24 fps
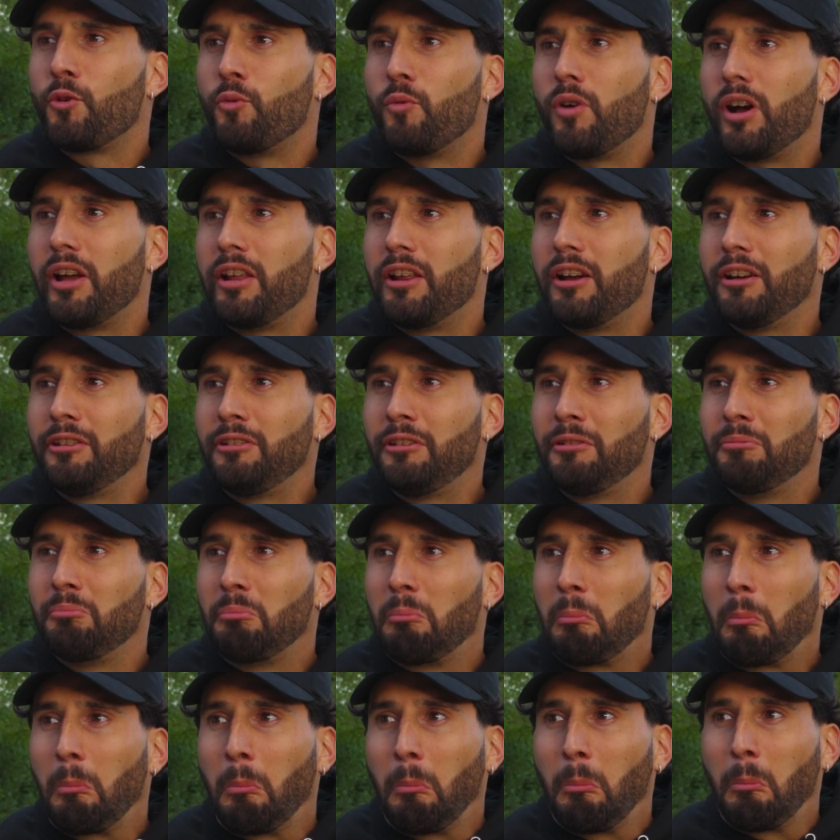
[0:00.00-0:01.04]
Why not?
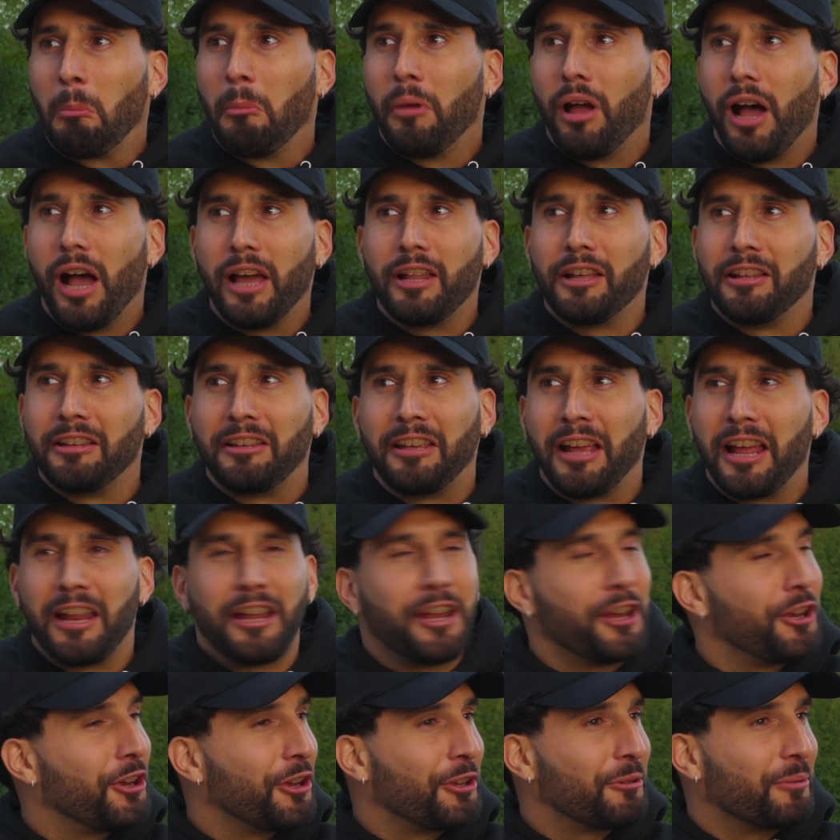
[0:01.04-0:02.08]
I don't see any
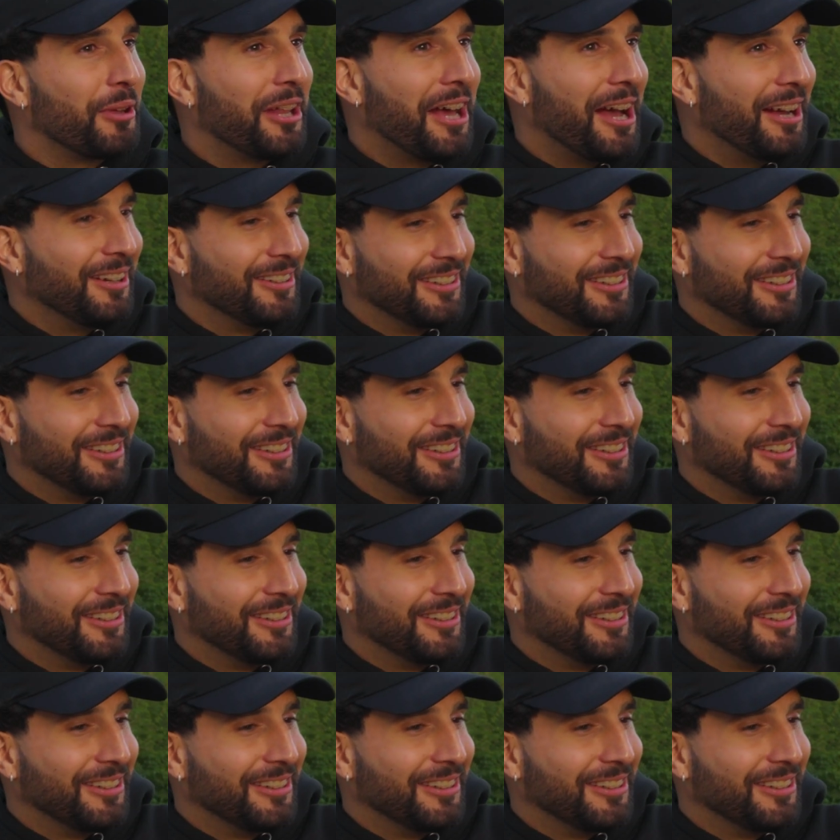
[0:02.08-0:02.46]
issues with that.